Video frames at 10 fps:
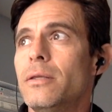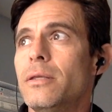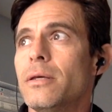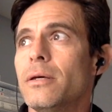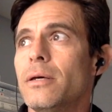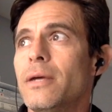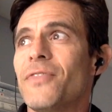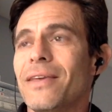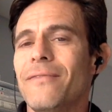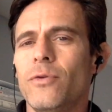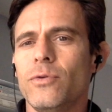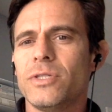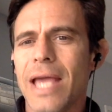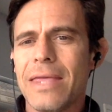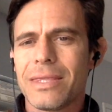the, if, the, if you
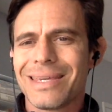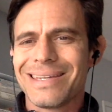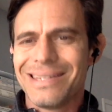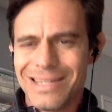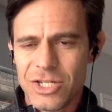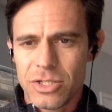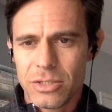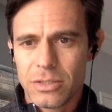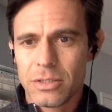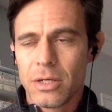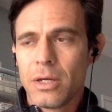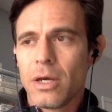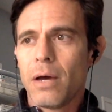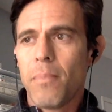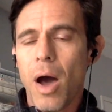say that the conditions
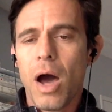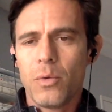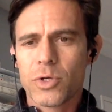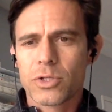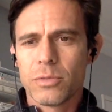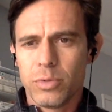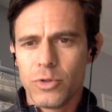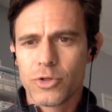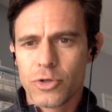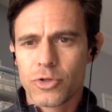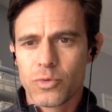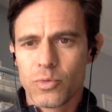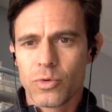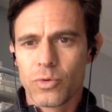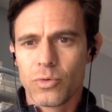upon which the Blue Church
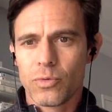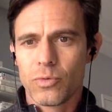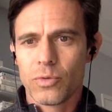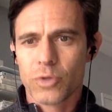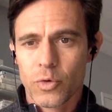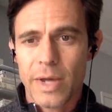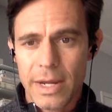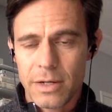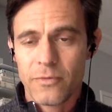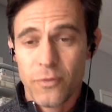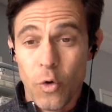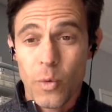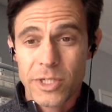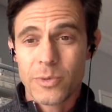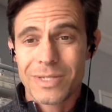were was created and for
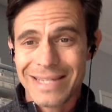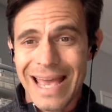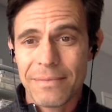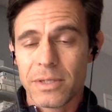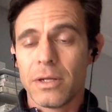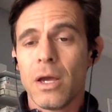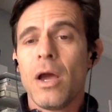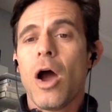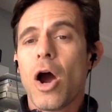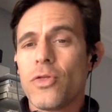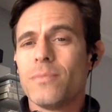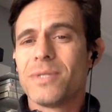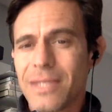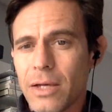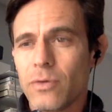which it was adapted are
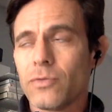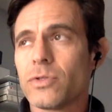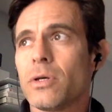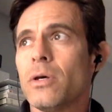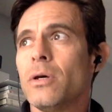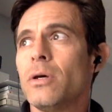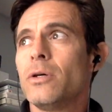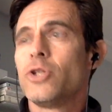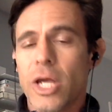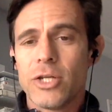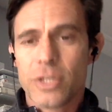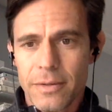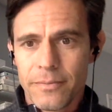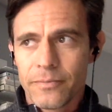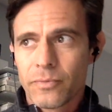themselves
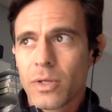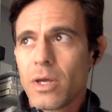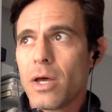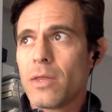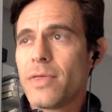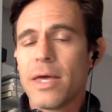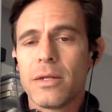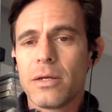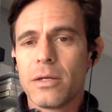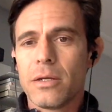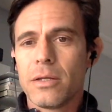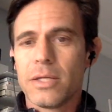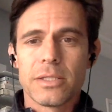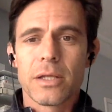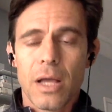changing, uh, then
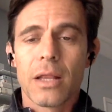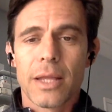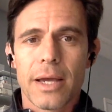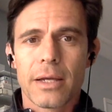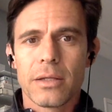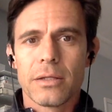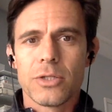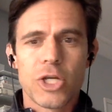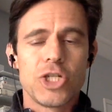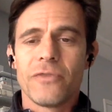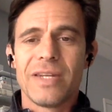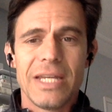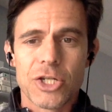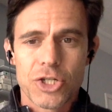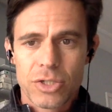this is a lot like the changing of a
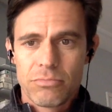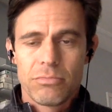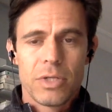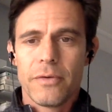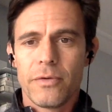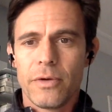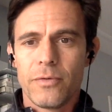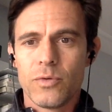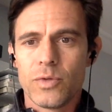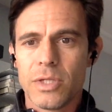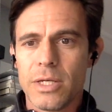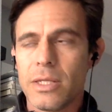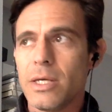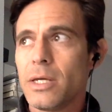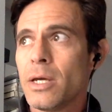niche. You know, if you if you see
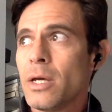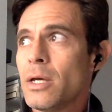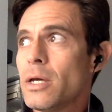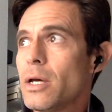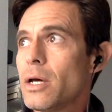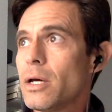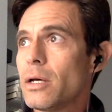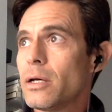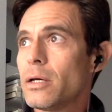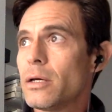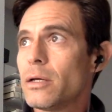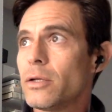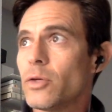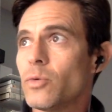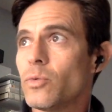the uh,
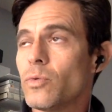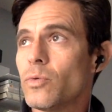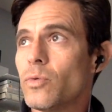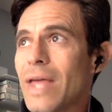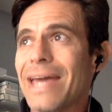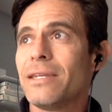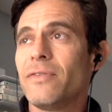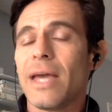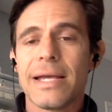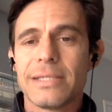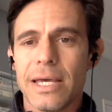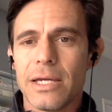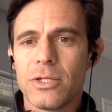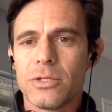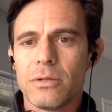you know the end of the ice
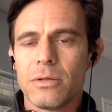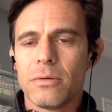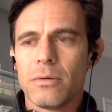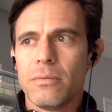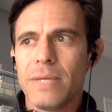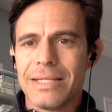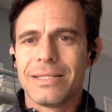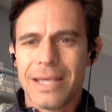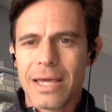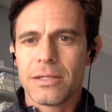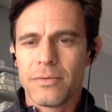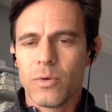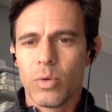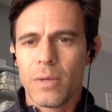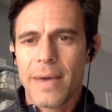age means the end of
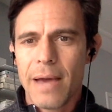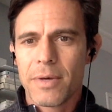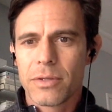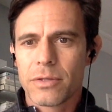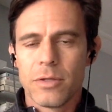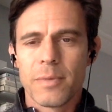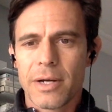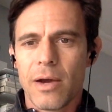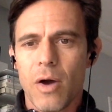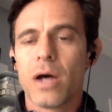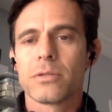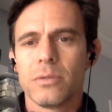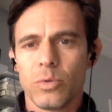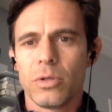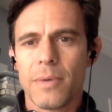the woolly mammoth, no matter how
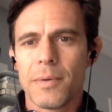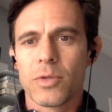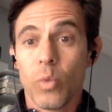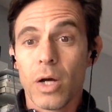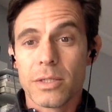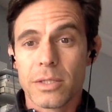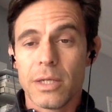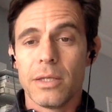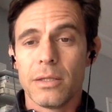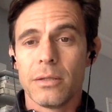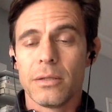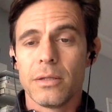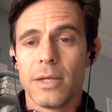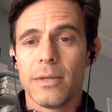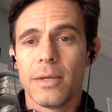awesome the woolly mammoth was in
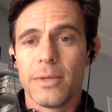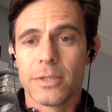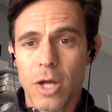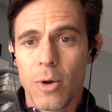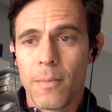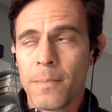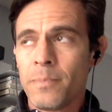in, in the snow.